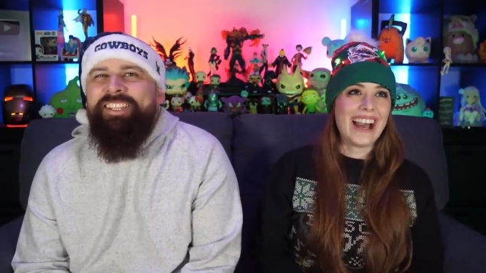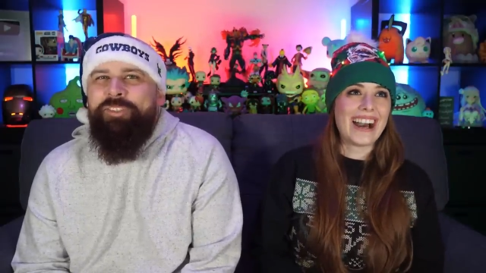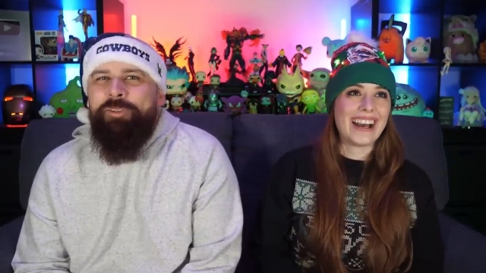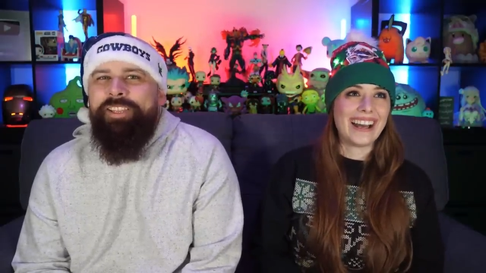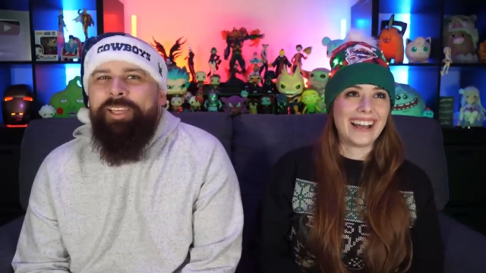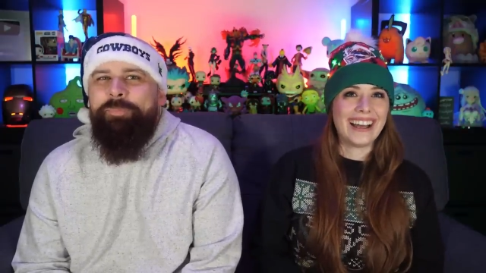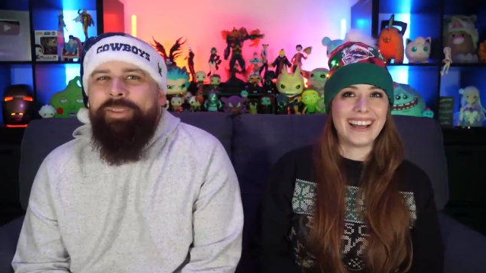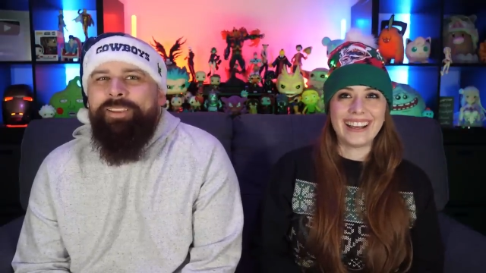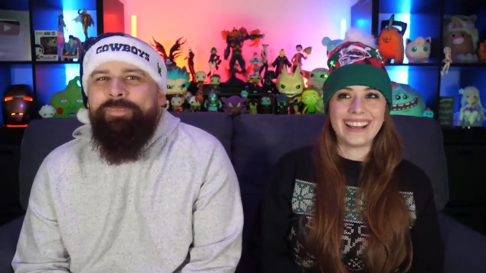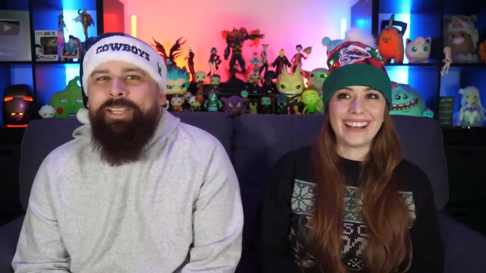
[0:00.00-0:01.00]
Speaker 1: tree that big,
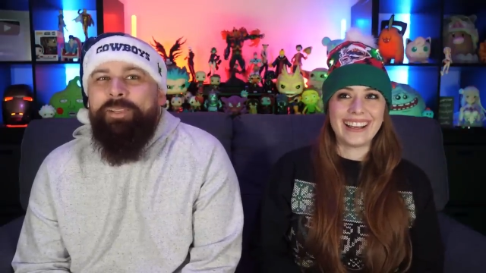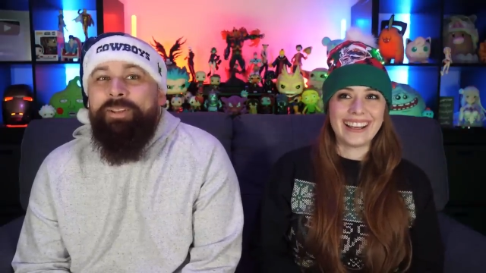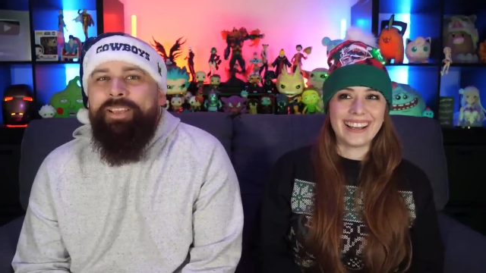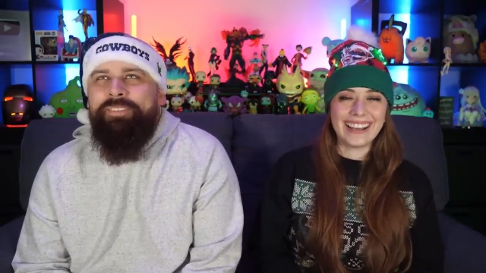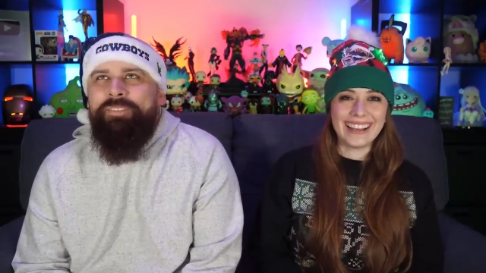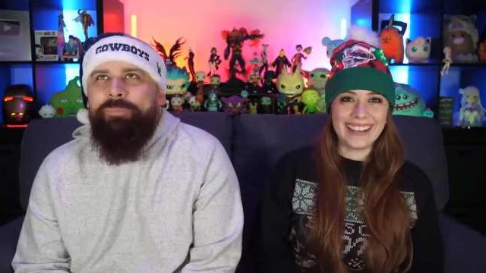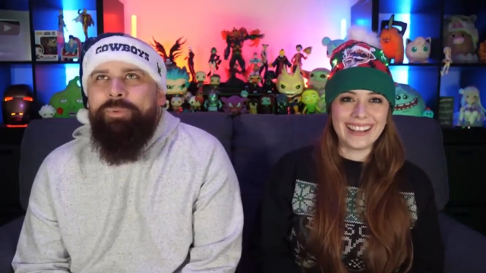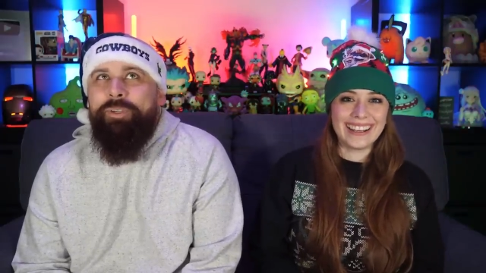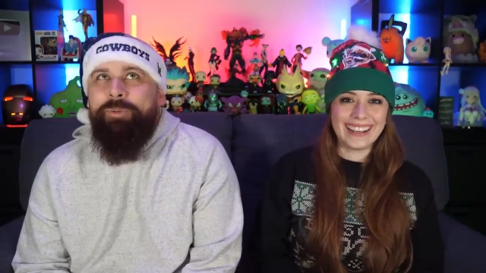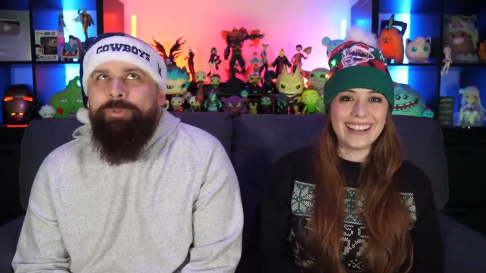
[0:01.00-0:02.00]
I feel like would have even
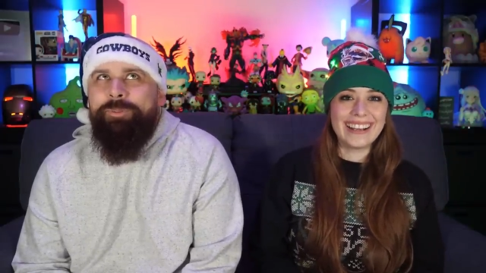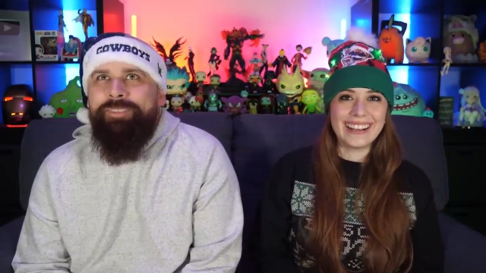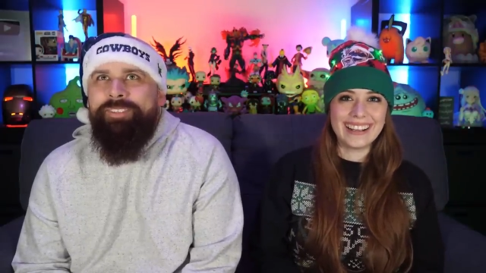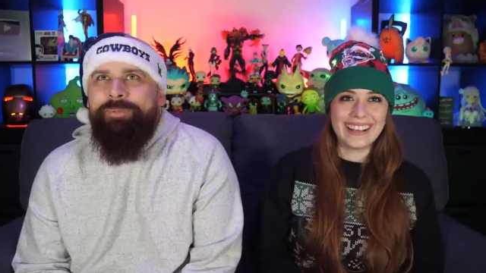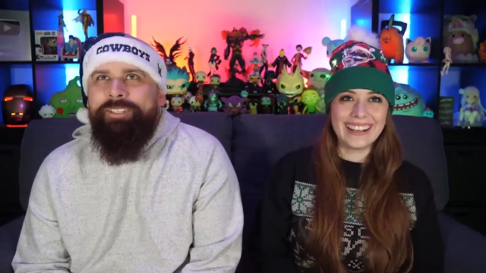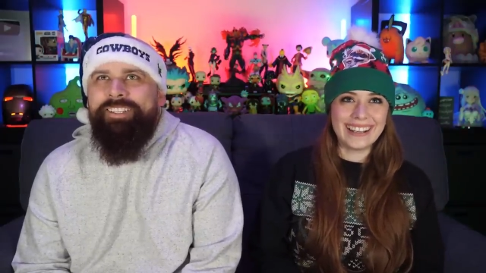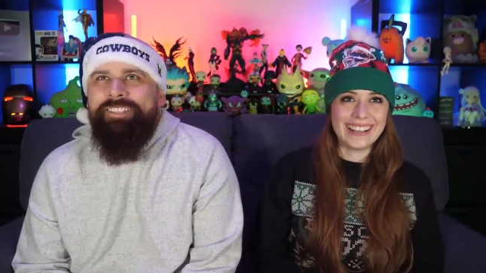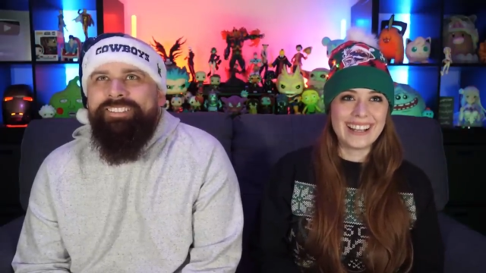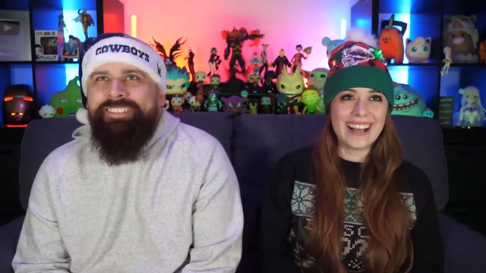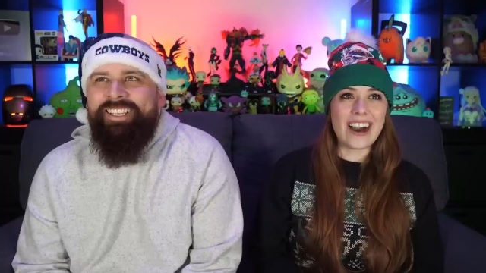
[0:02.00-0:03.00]
bigger roots, to be
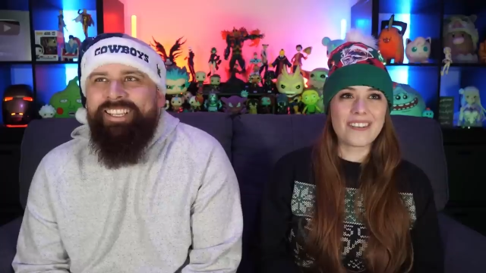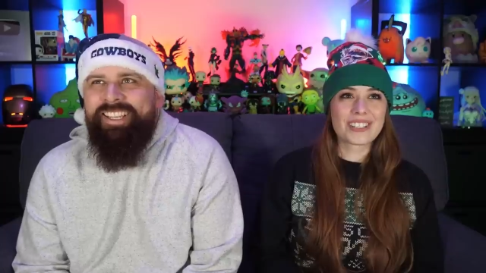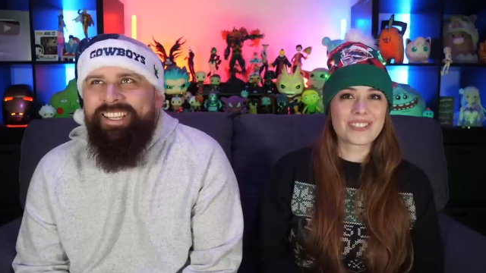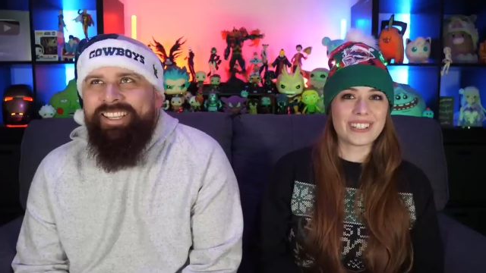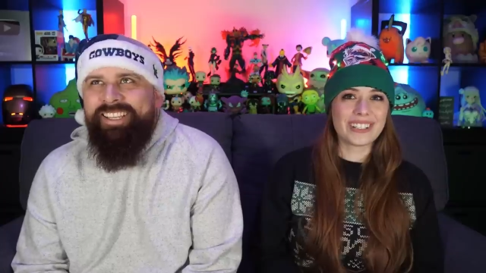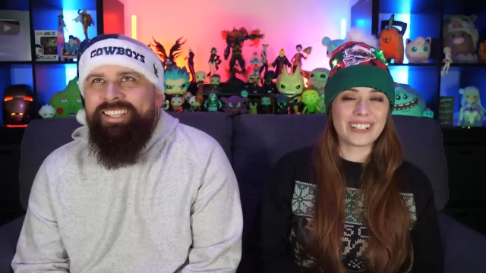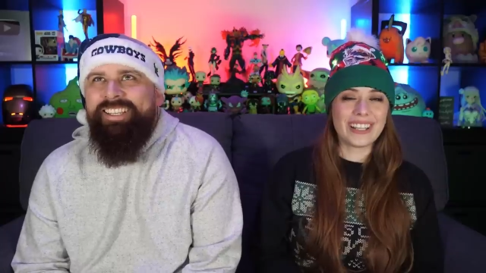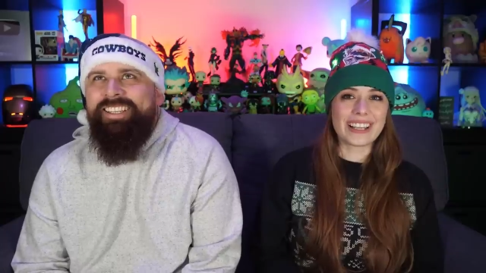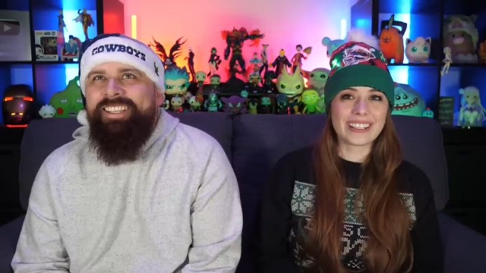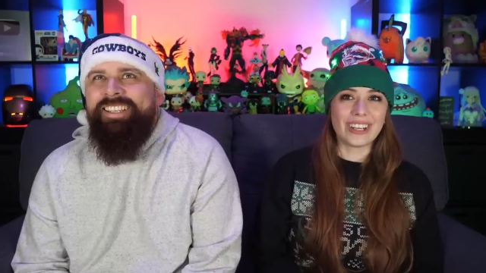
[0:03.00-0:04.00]
honest.
Speaker 2: On screen, they're
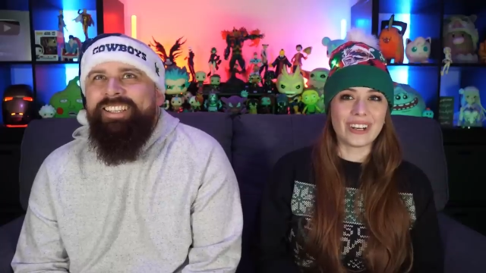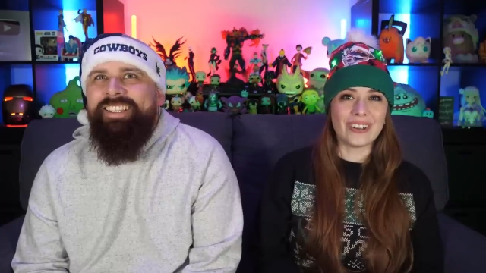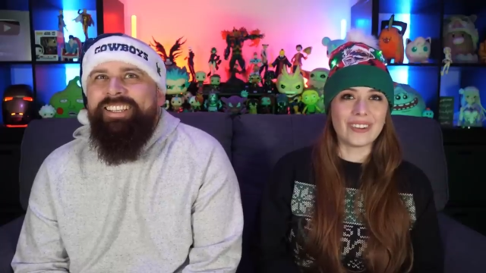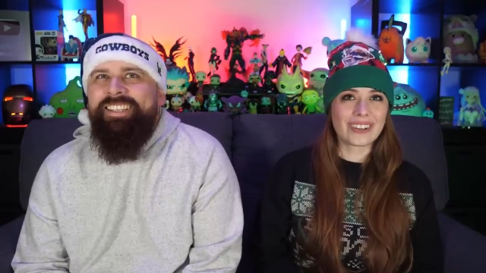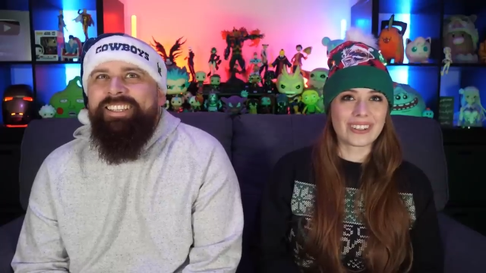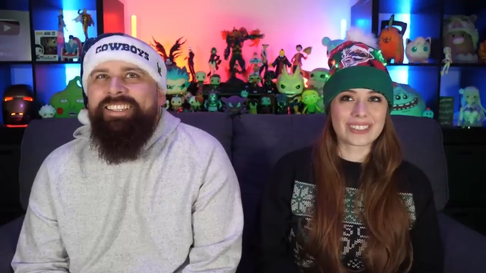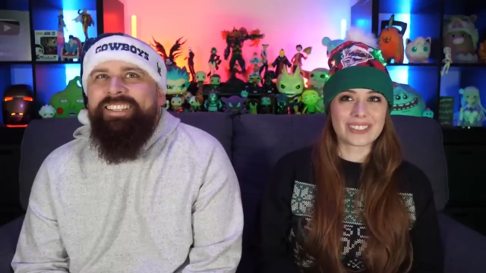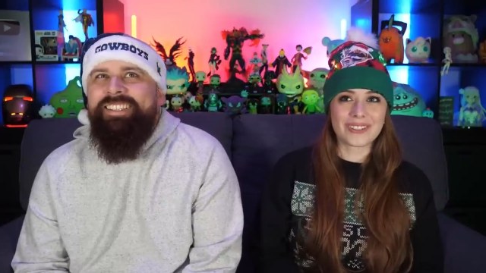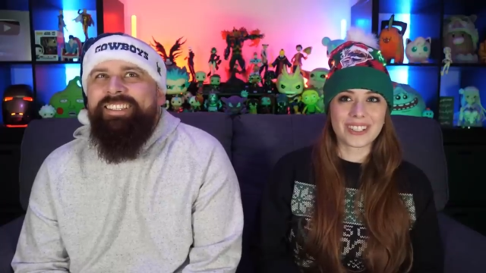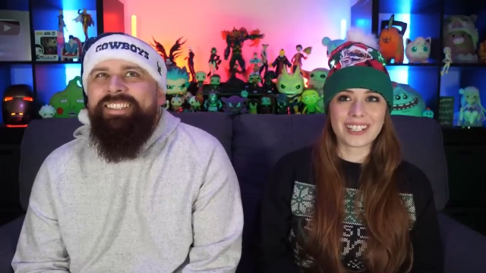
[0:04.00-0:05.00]
like the Hulk or
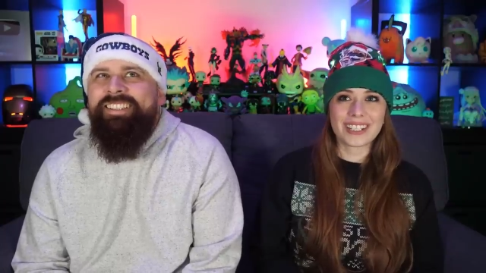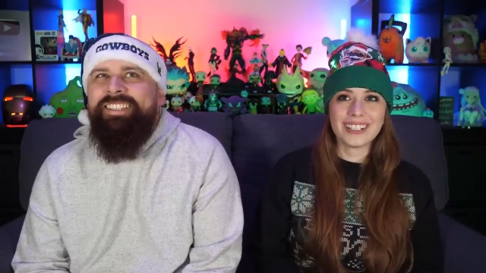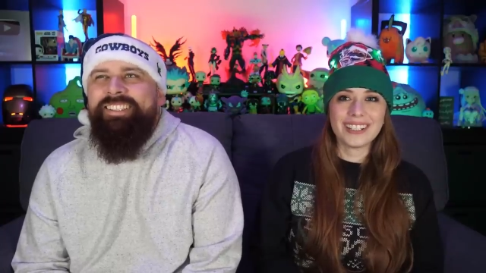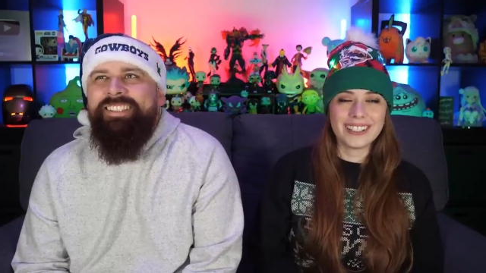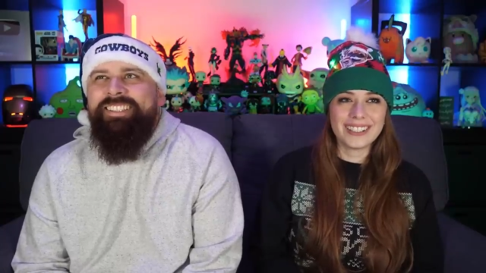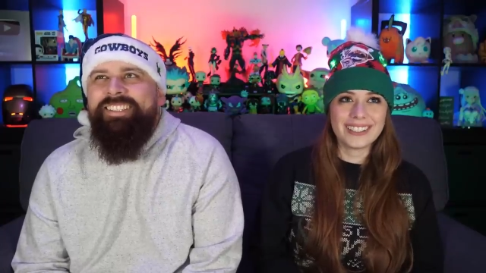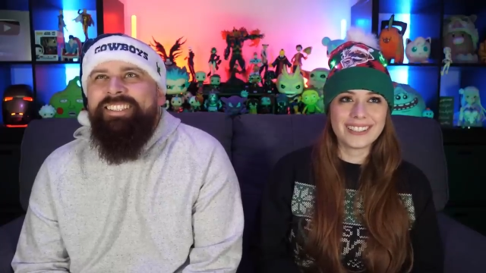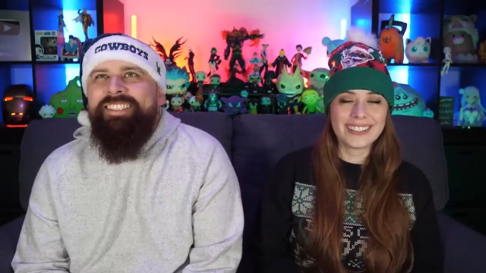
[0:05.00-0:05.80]
something.